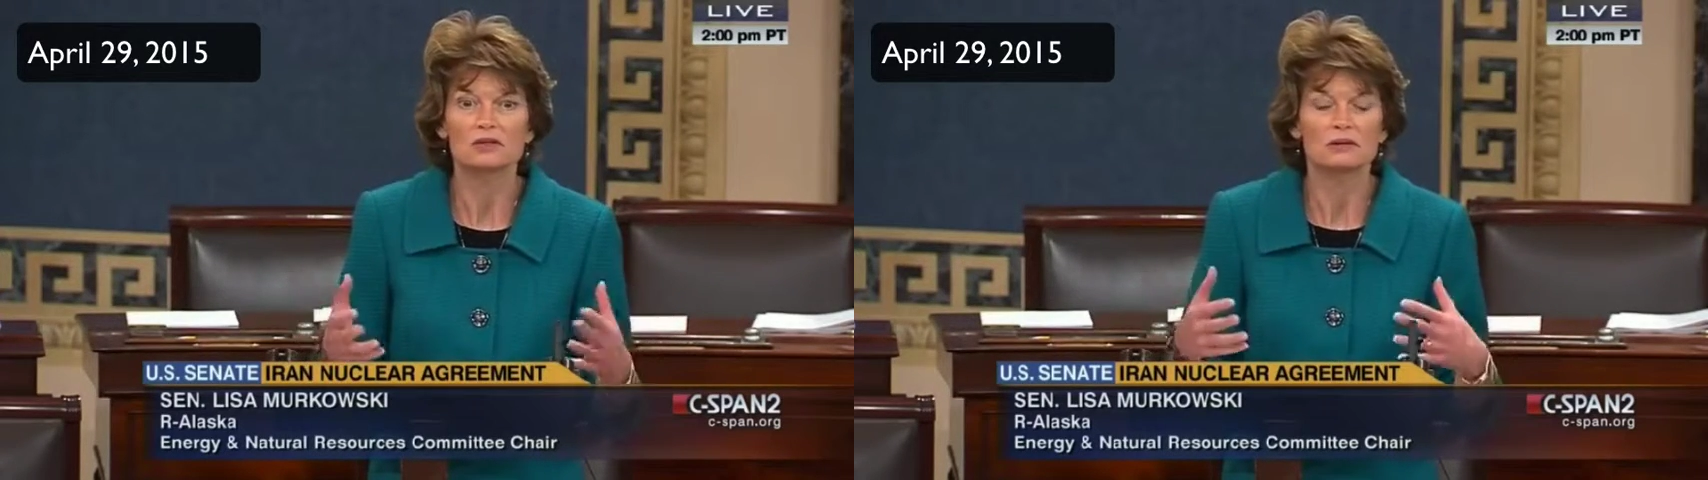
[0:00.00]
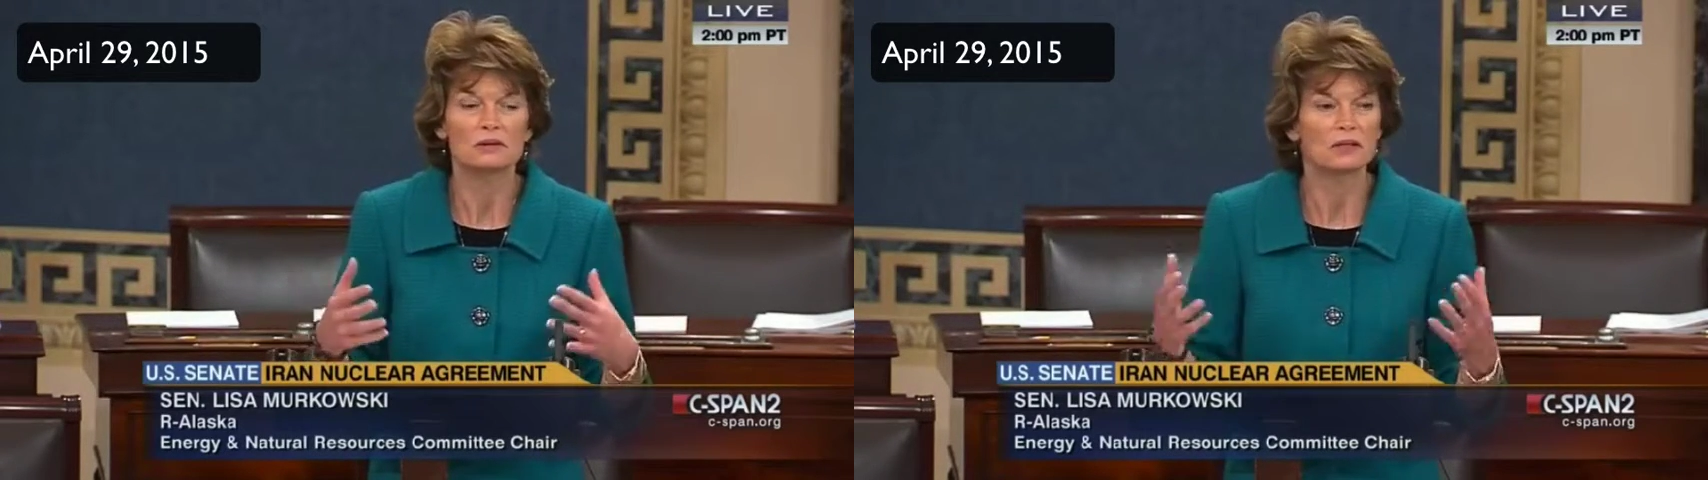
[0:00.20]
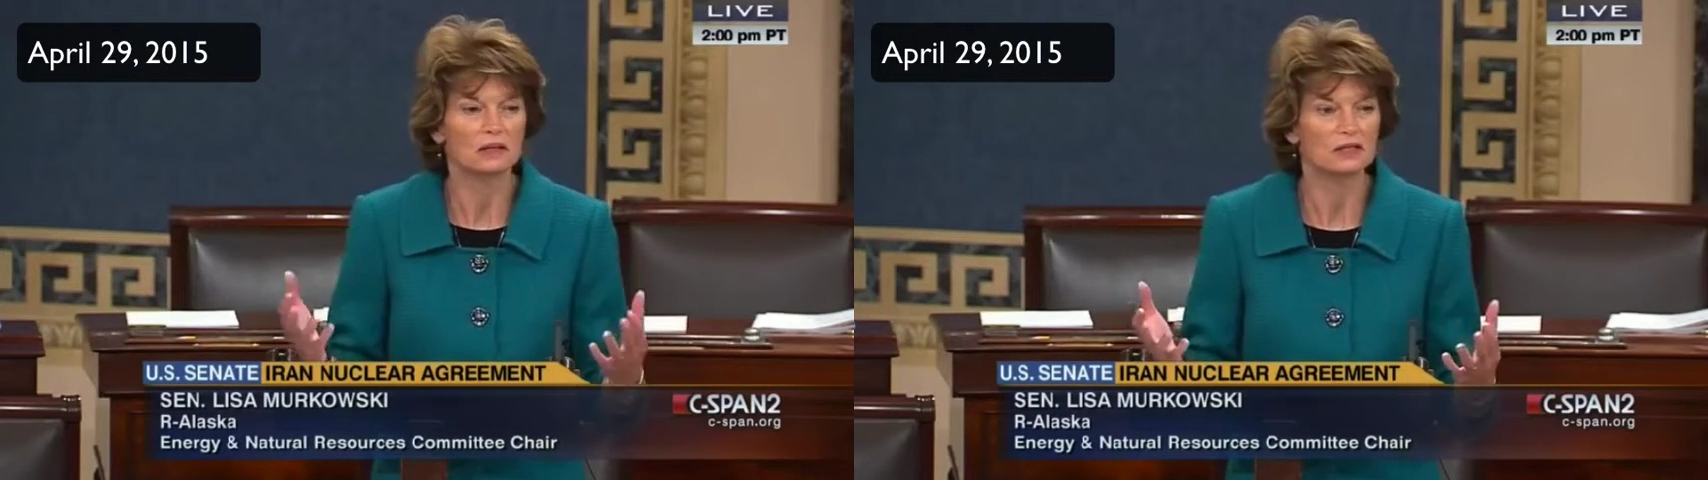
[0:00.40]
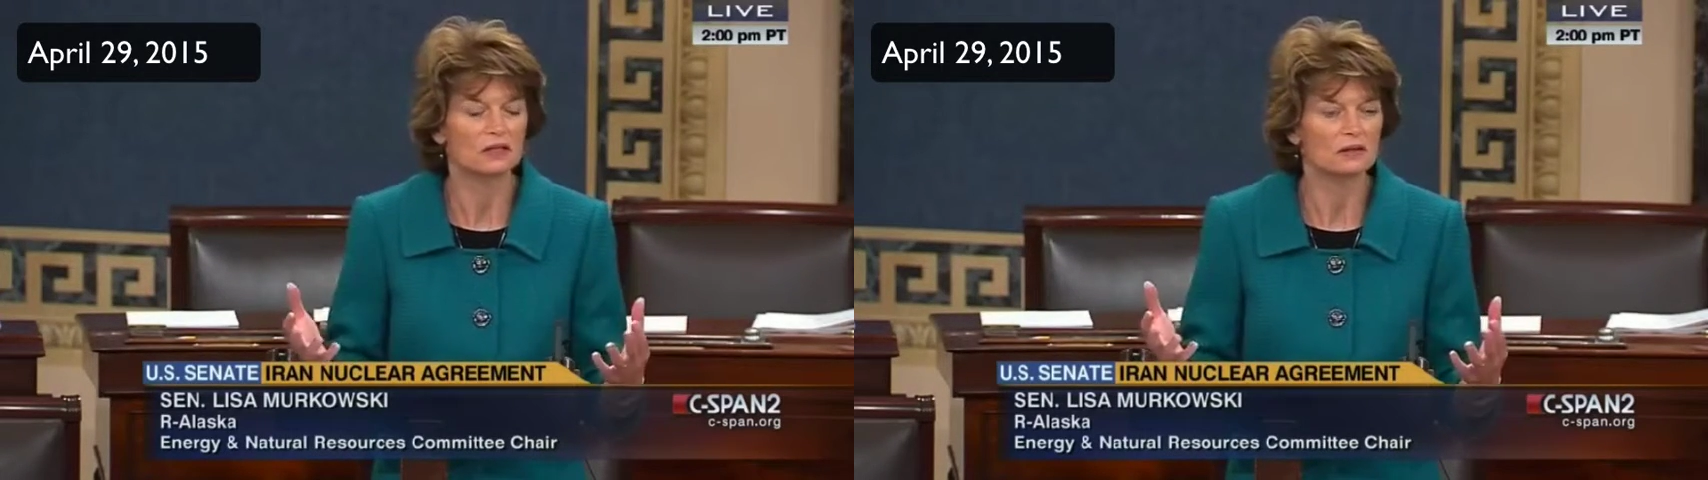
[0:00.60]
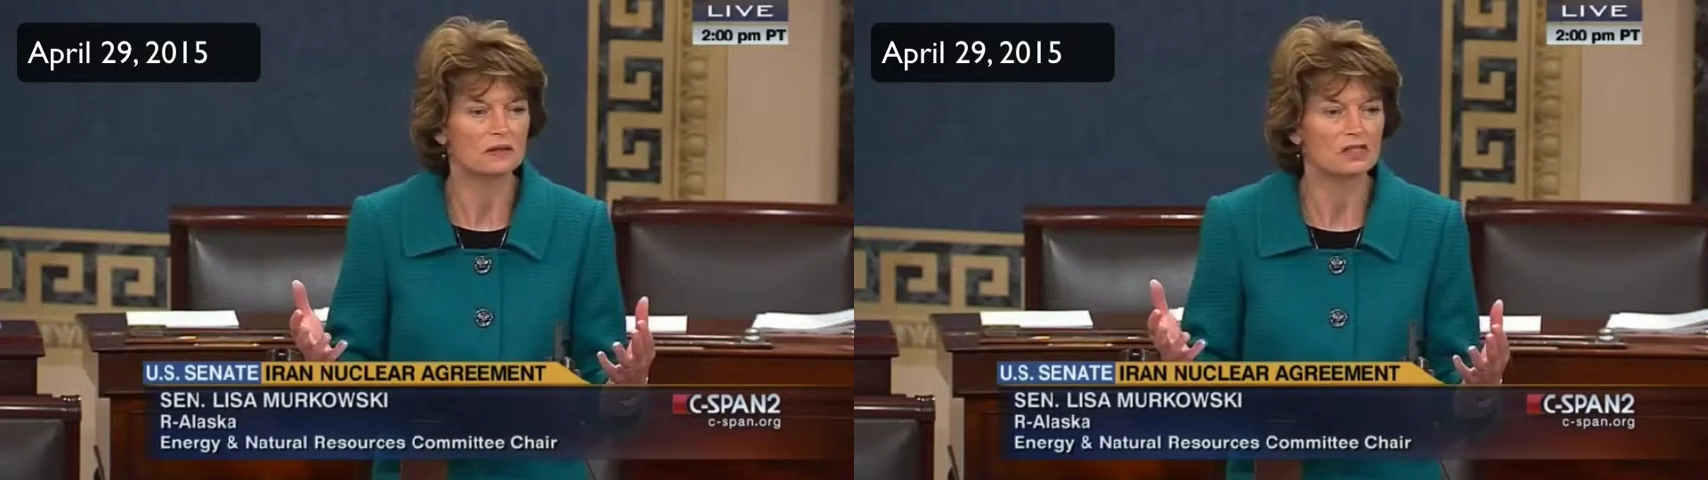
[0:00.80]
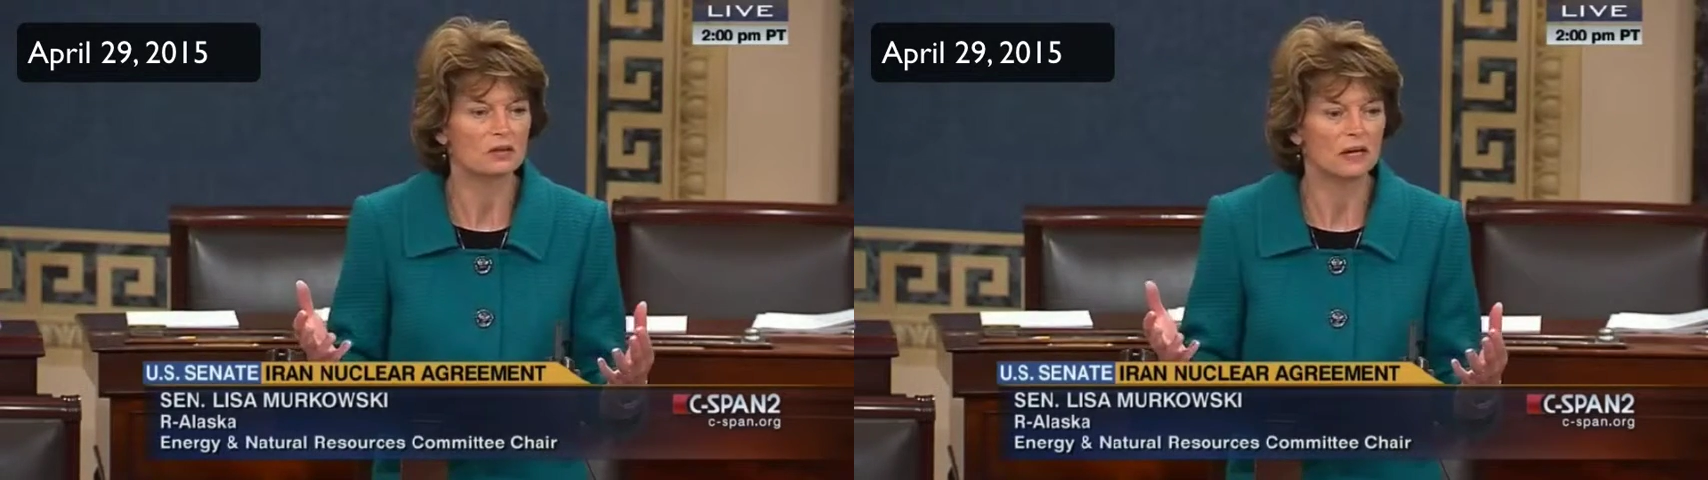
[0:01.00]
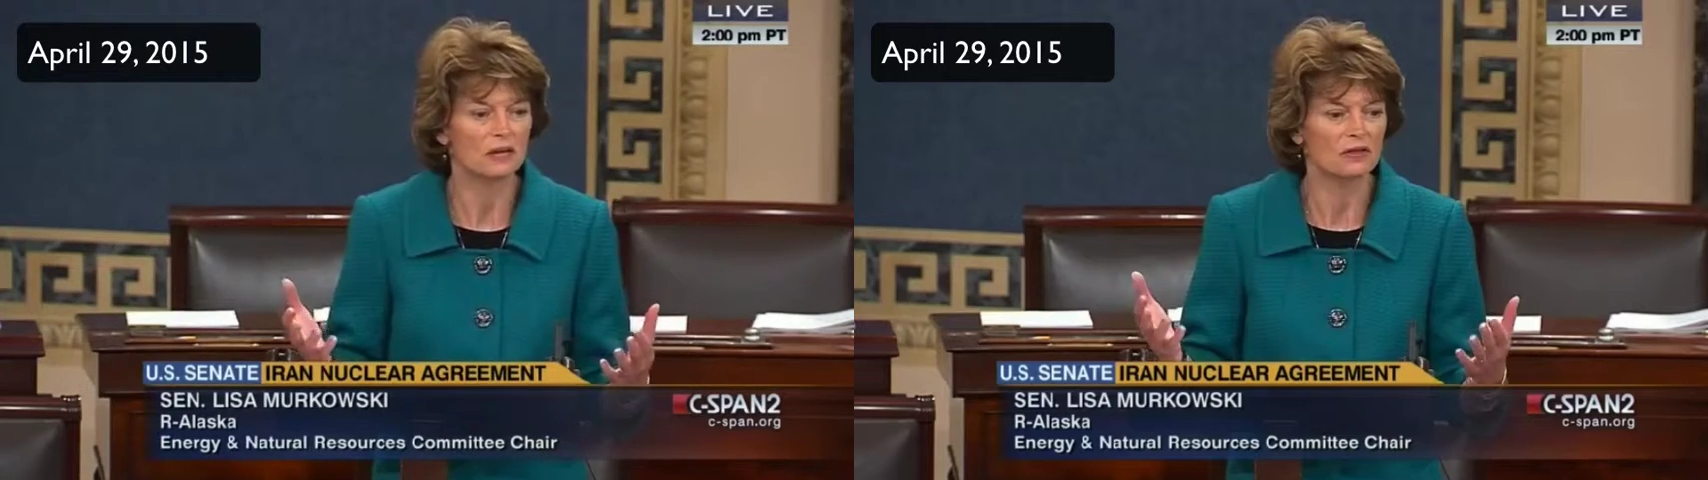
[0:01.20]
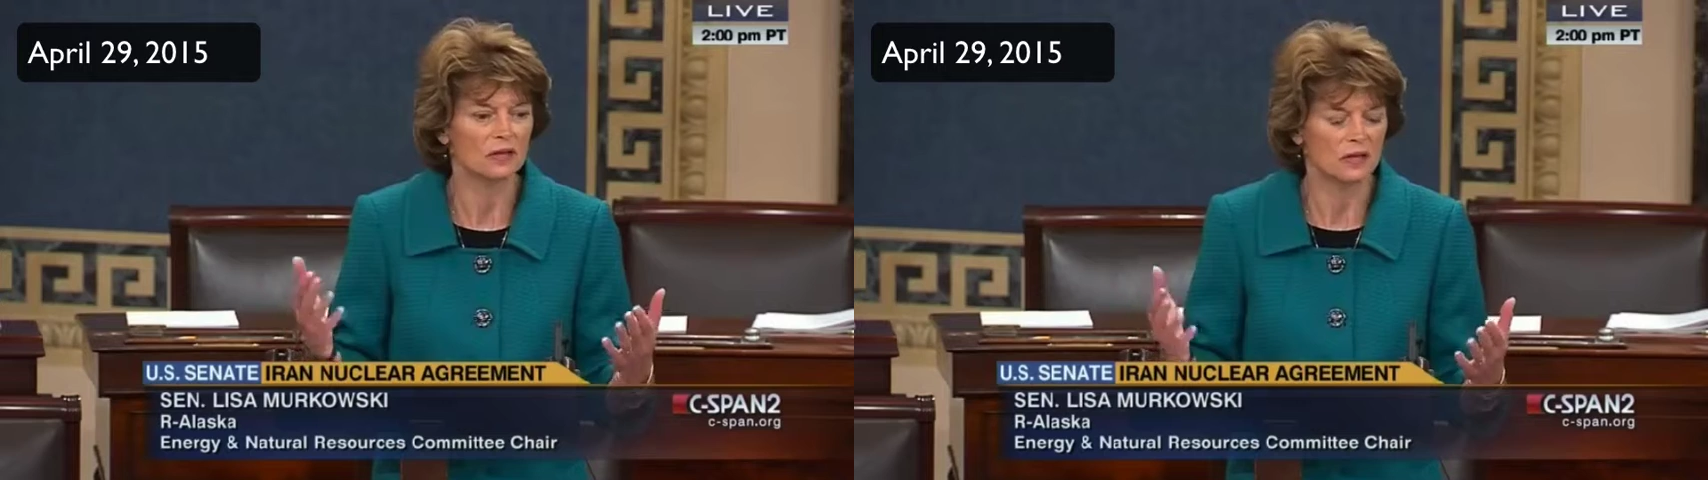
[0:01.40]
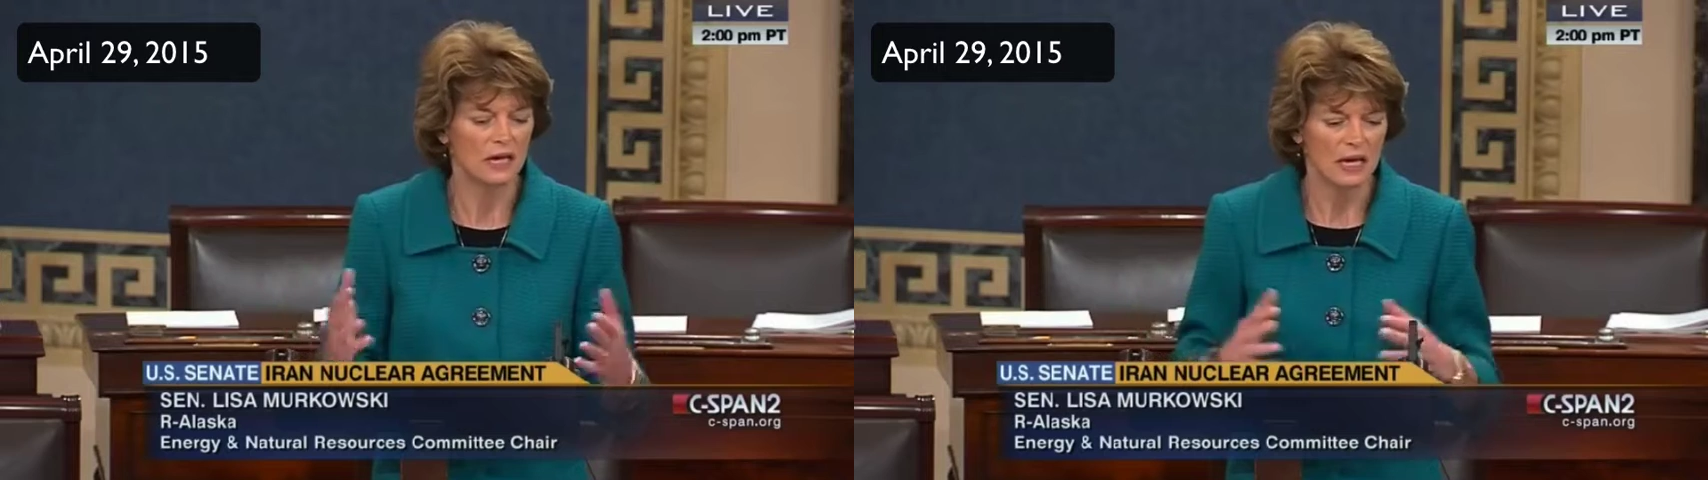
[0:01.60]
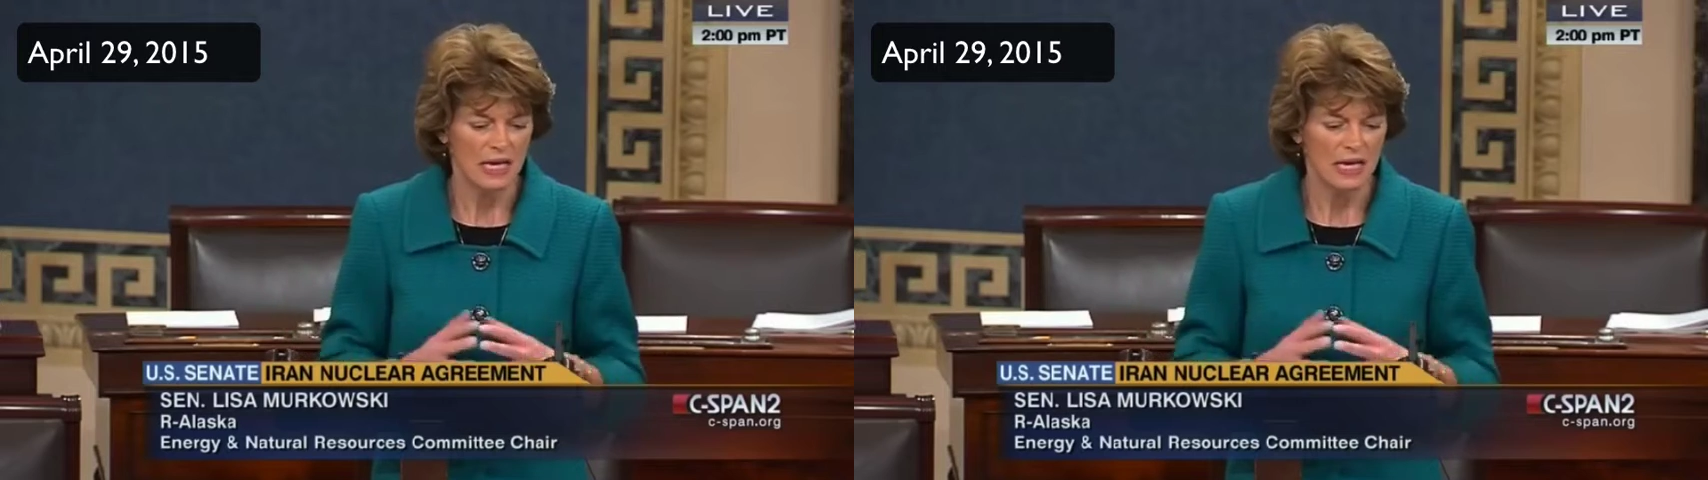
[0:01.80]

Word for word: to our military strength and,